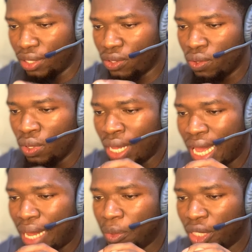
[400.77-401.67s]
So
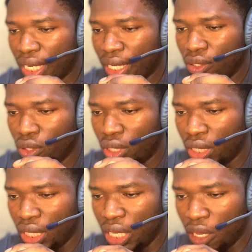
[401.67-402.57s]
I'm checking to
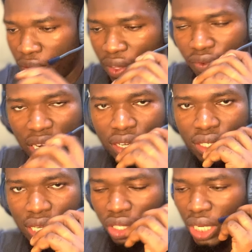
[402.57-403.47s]
see if the value is
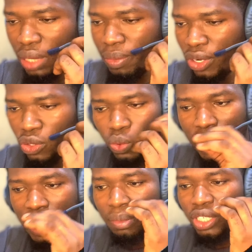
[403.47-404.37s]
actually -1.
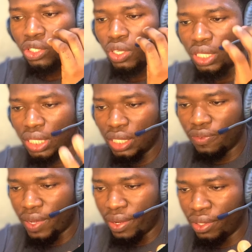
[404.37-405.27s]
That means nothing is
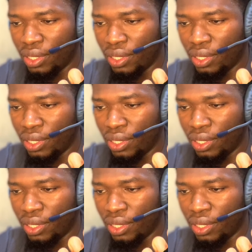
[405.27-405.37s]
found.